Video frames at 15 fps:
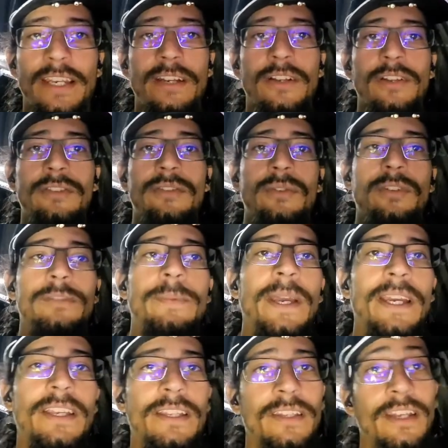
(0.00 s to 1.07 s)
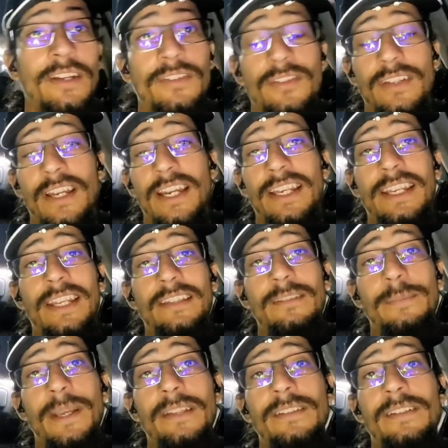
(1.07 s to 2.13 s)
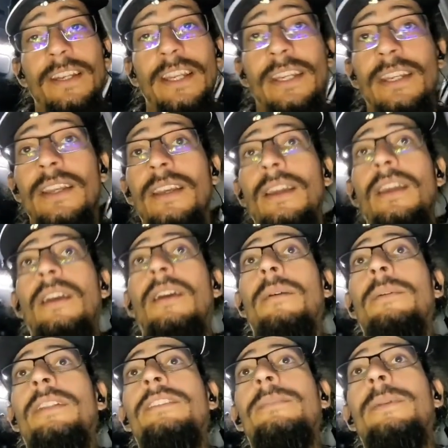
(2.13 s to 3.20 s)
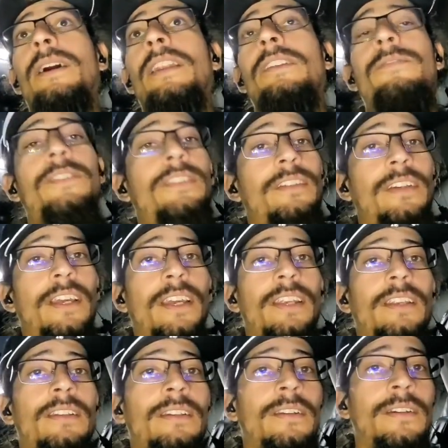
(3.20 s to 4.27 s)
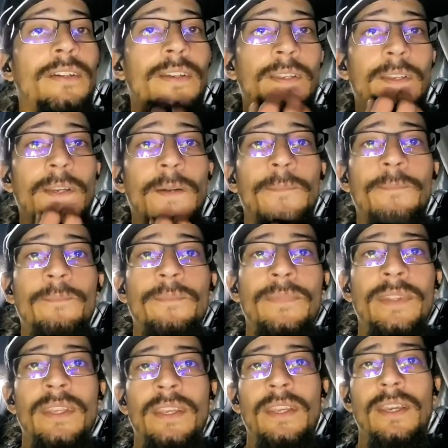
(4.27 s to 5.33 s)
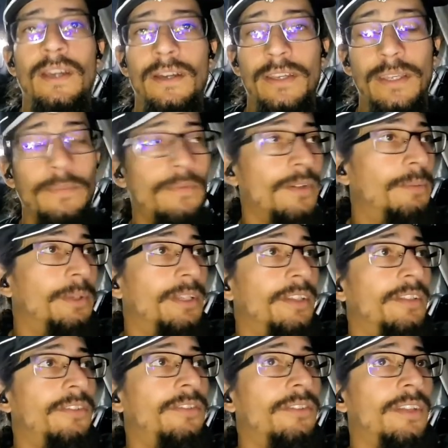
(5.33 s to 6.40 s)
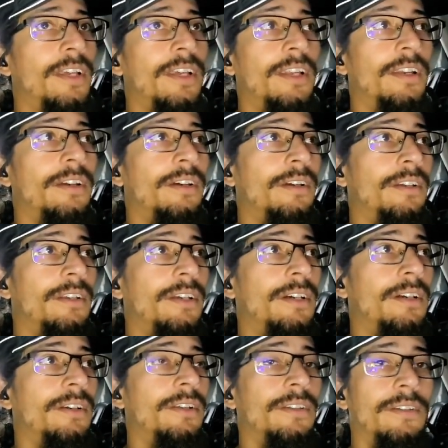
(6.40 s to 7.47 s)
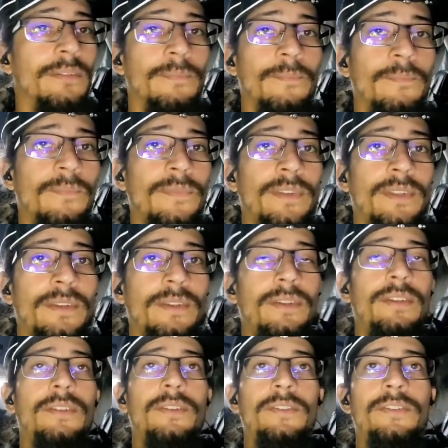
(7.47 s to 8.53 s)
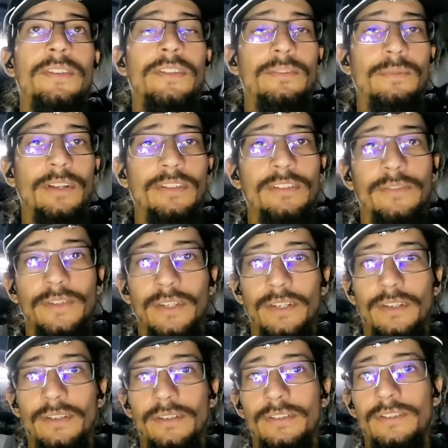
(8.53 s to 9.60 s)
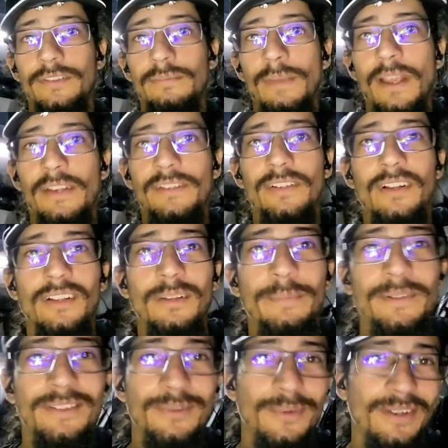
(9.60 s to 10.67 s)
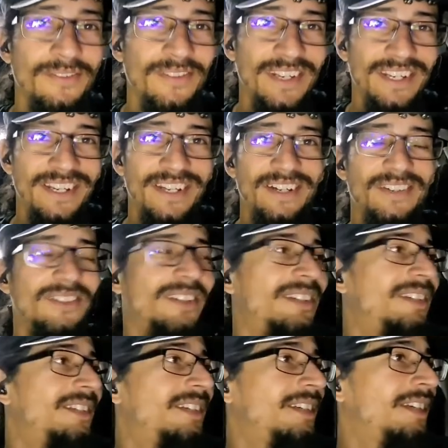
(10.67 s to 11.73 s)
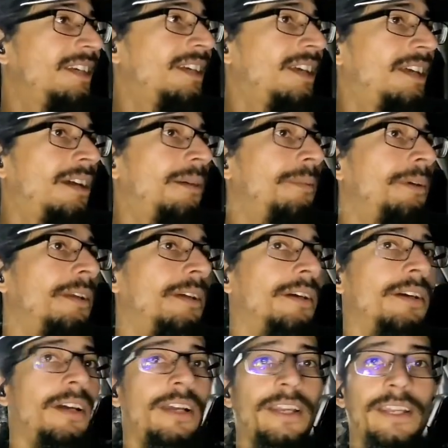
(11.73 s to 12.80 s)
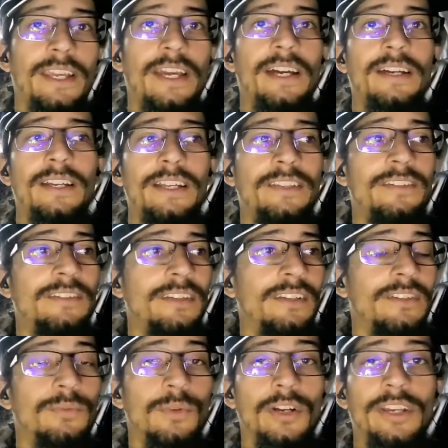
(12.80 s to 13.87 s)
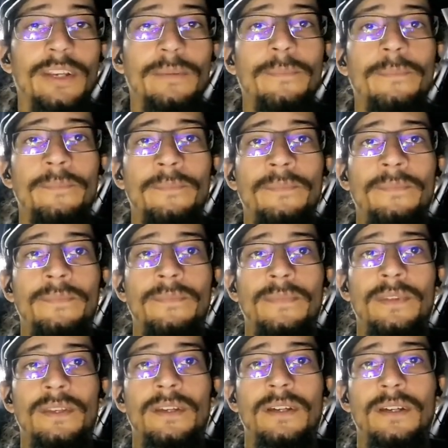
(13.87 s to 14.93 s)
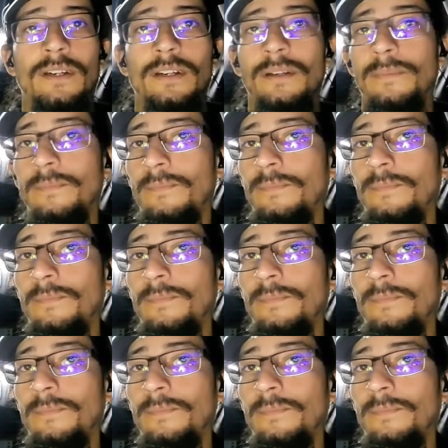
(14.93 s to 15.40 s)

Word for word: to get all the tools back in there so that I can get to bed tonight. That's about it for tonight, and uh, you know, I'll keep filming this so that uh, y'all can see the rest of it and just smash it all up into one video. But uh, yeah, it's it's working. Uh,